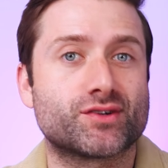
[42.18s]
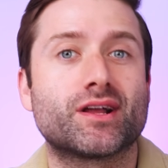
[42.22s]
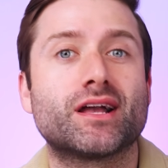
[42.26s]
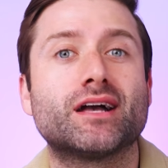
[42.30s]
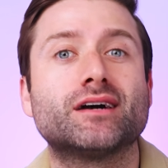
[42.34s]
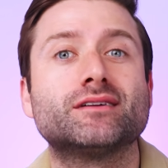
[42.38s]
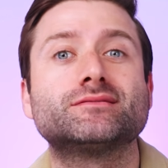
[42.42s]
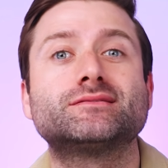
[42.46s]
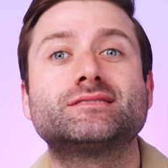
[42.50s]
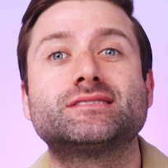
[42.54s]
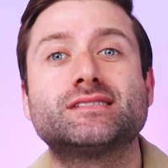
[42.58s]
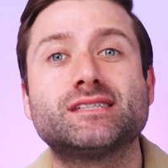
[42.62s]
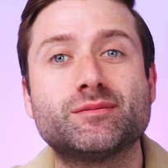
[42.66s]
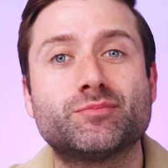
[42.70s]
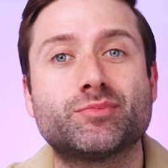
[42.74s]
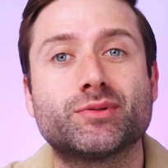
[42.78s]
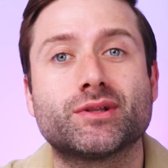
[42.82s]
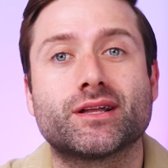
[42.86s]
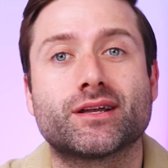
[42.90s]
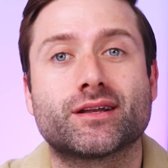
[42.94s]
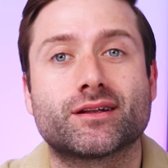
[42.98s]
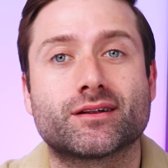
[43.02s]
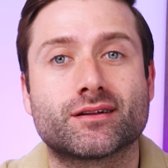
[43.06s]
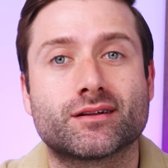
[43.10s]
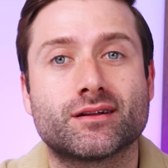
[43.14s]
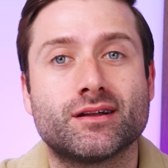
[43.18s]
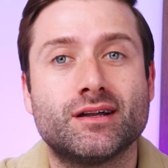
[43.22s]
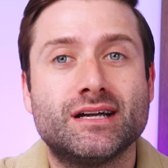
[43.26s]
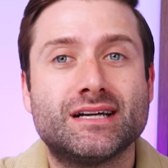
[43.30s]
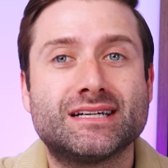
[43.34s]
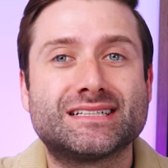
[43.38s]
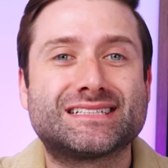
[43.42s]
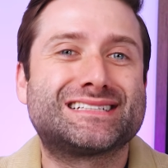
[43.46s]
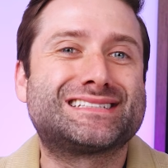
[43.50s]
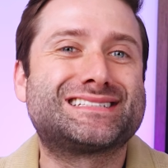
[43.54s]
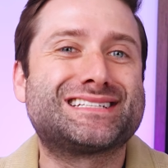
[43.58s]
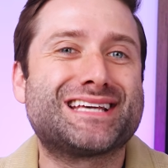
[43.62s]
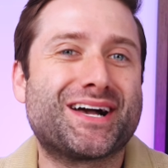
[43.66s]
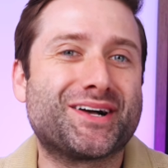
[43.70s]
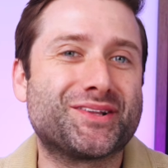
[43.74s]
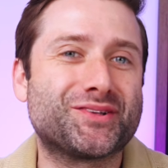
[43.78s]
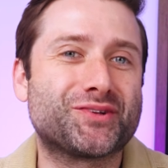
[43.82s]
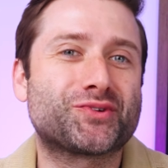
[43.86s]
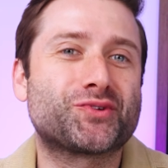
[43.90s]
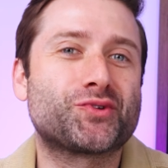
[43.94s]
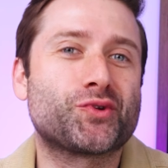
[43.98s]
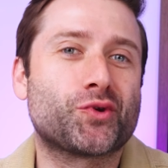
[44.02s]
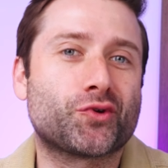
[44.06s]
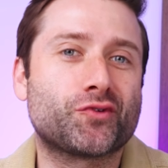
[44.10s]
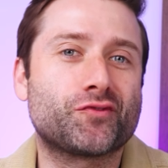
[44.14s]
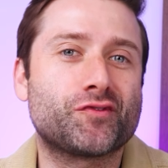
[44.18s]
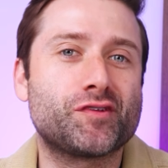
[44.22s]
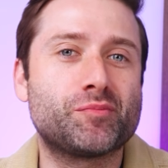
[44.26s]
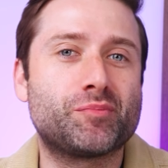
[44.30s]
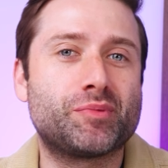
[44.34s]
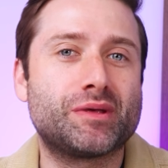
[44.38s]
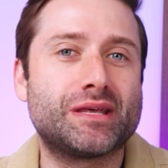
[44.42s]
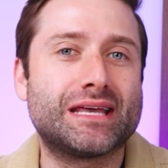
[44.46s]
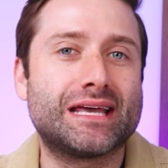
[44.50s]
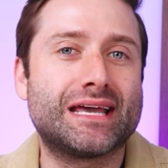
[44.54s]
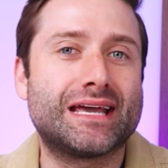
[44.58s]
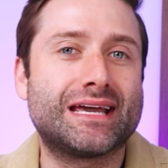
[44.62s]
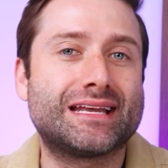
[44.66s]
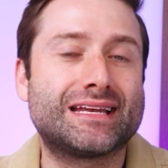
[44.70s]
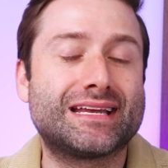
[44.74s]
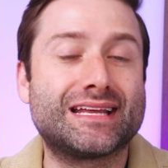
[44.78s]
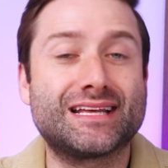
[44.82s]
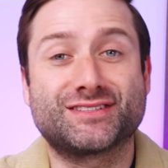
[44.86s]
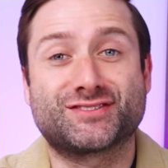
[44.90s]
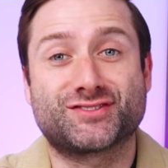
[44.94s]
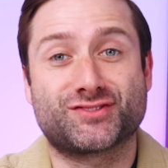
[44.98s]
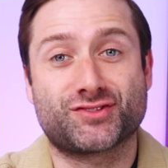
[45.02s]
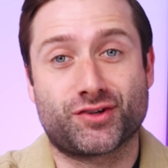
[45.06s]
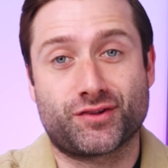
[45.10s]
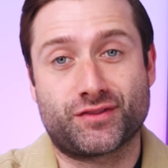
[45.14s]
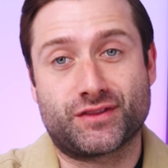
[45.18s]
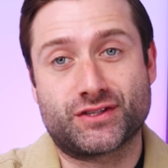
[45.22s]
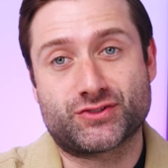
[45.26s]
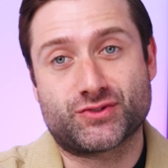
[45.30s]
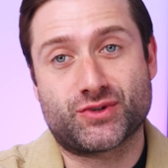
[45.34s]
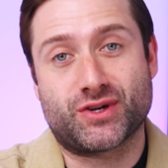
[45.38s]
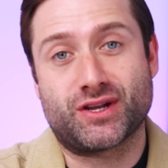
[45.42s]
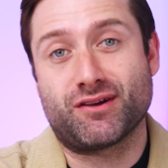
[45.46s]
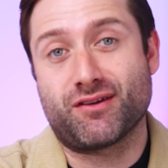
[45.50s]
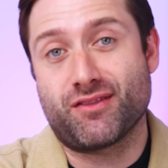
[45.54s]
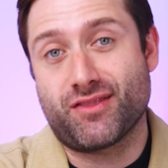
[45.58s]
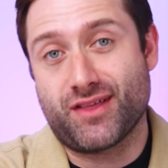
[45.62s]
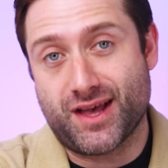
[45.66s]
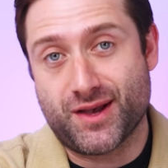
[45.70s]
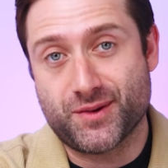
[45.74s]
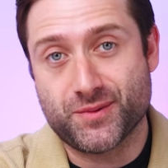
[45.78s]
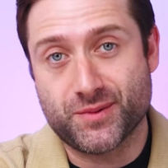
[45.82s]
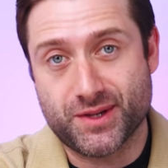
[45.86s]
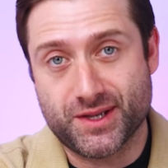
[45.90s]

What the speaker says: or LD Player to download NordVPN and start the trial that